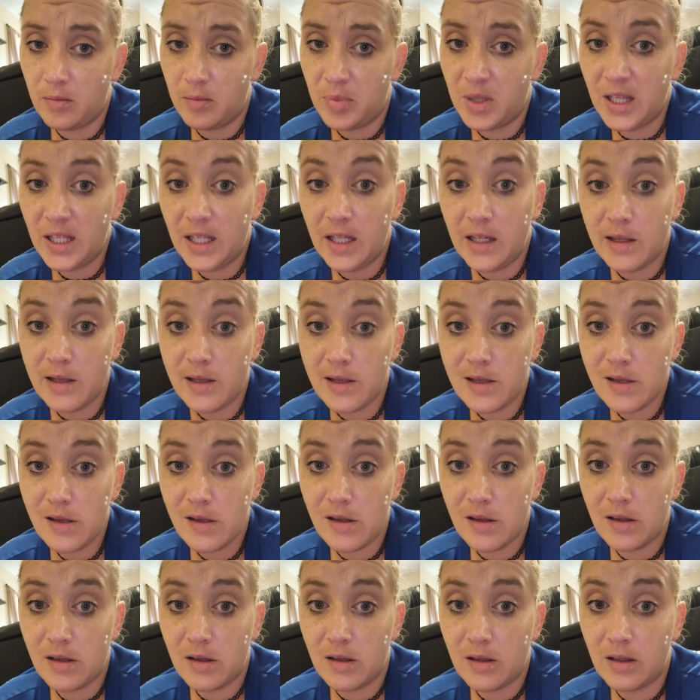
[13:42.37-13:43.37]
please,
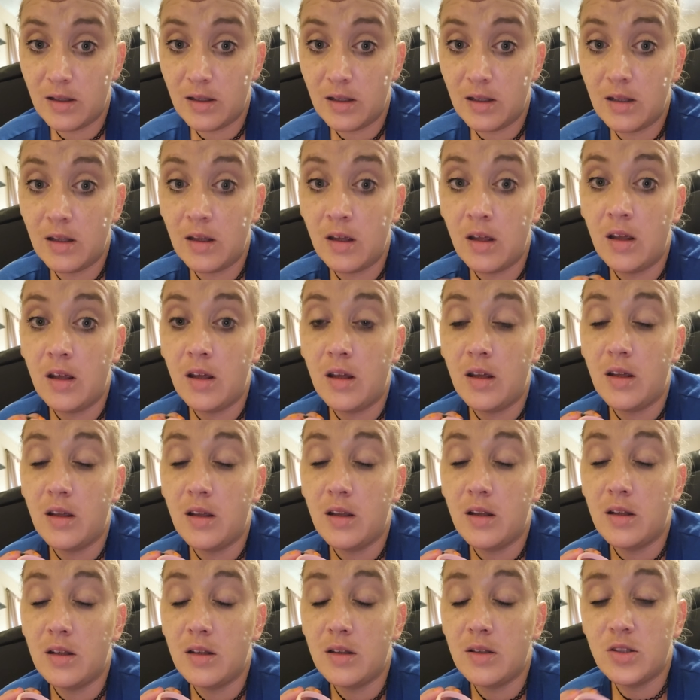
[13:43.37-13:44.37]

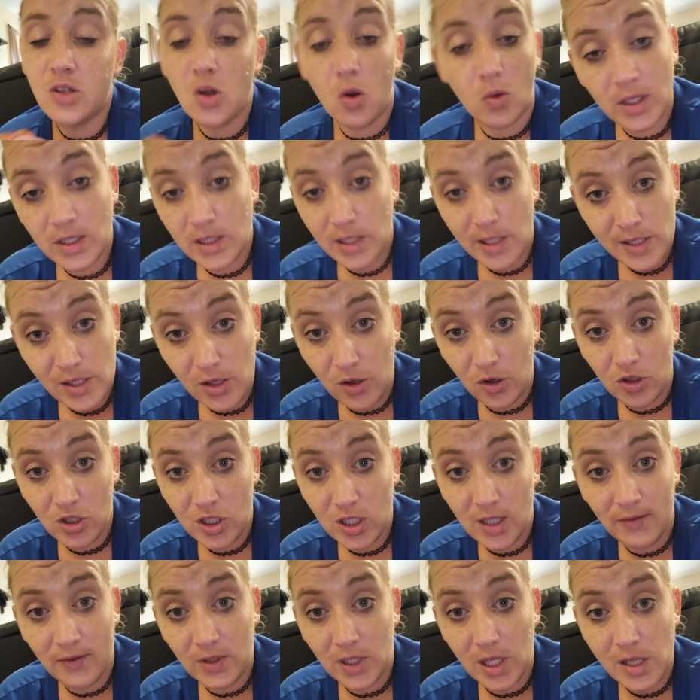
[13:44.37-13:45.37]
don't get
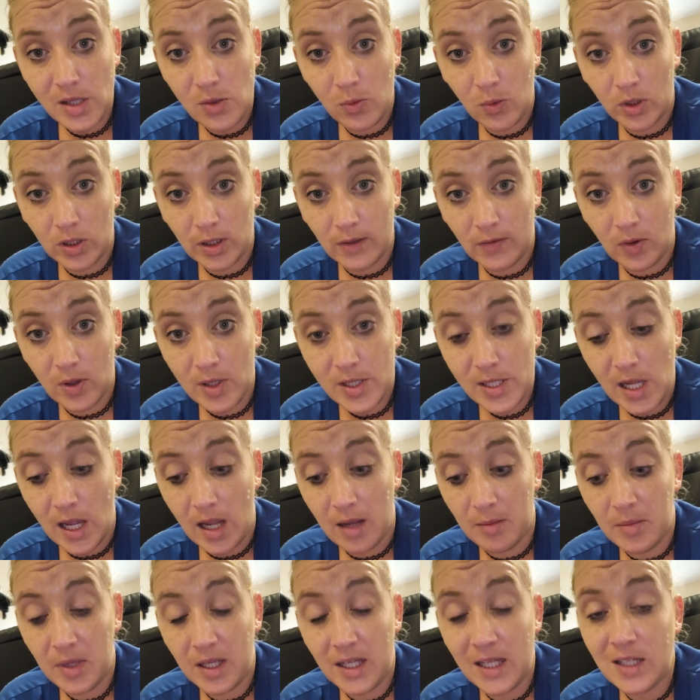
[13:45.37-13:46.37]
discouraged if it doesn't work the first
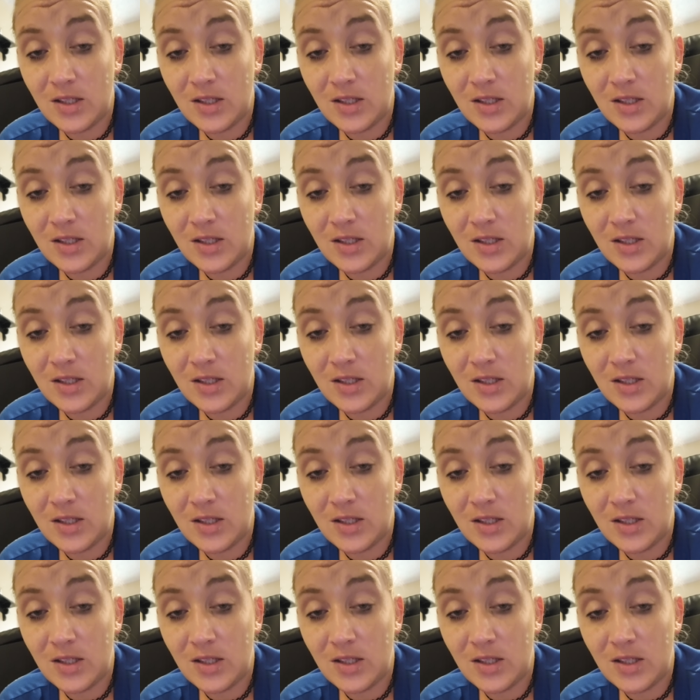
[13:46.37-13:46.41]
time.